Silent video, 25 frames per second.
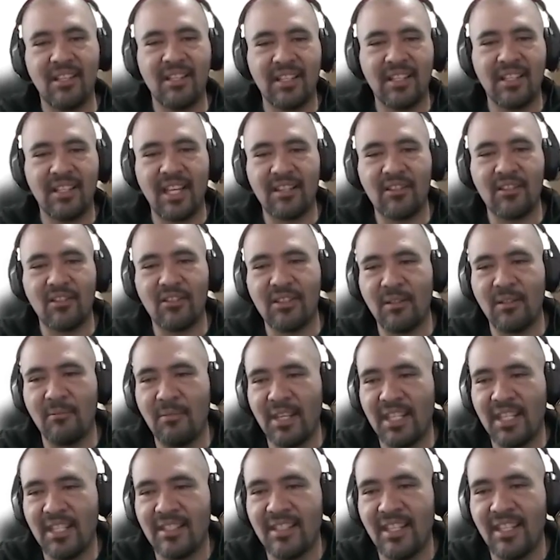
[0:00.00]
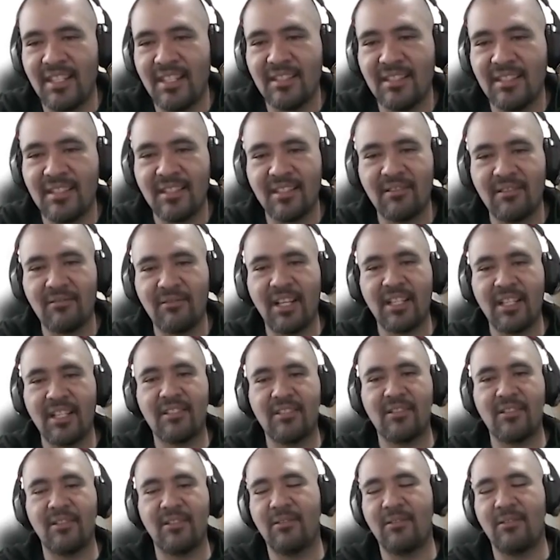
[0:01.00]
that doesn't make sense, right?
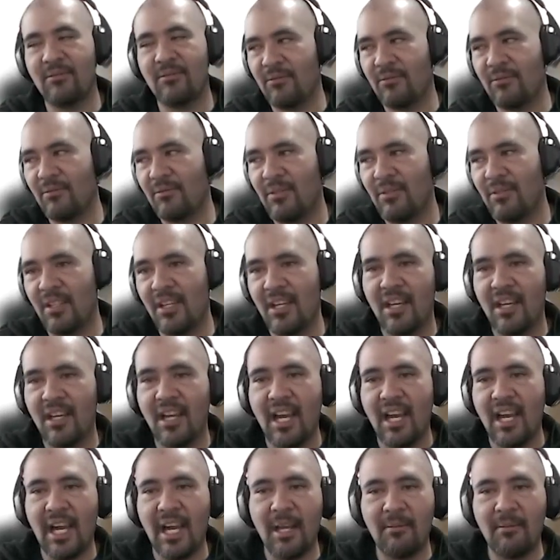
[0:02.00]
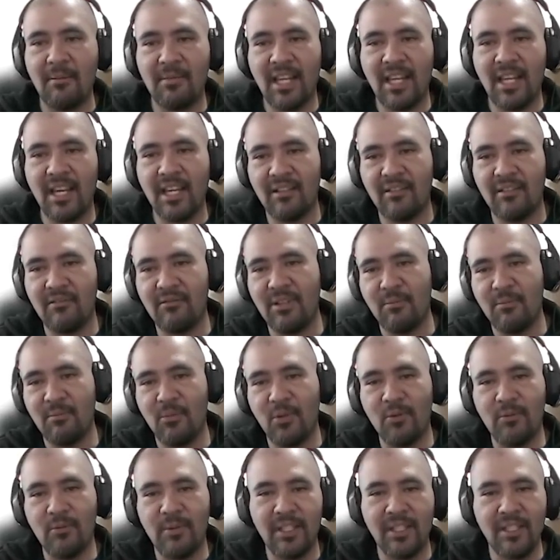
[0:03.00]
So I am like
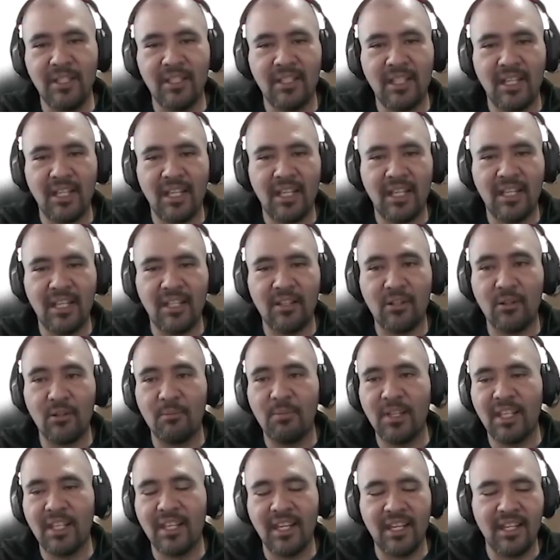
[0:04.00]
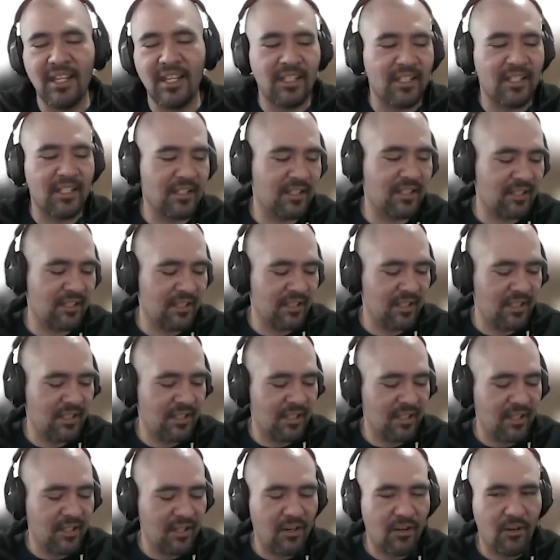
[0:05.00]
removing duplicated
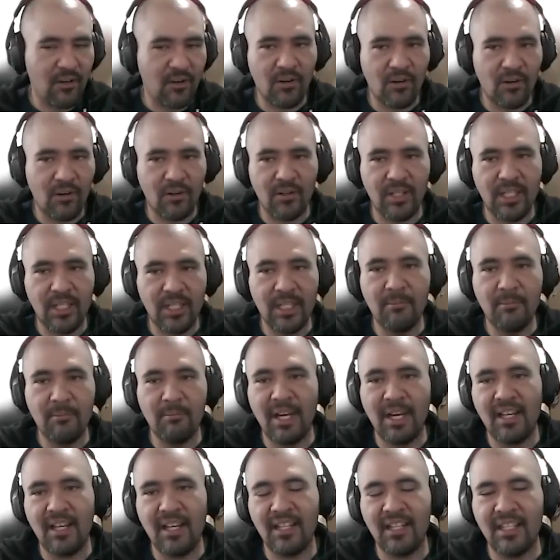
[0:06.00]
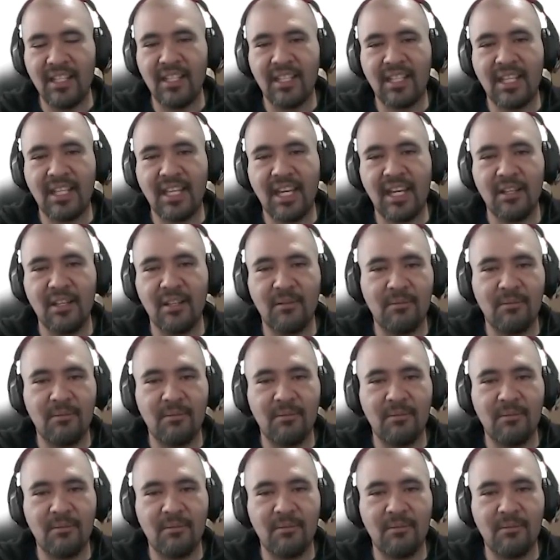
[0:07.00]
or invalid kind of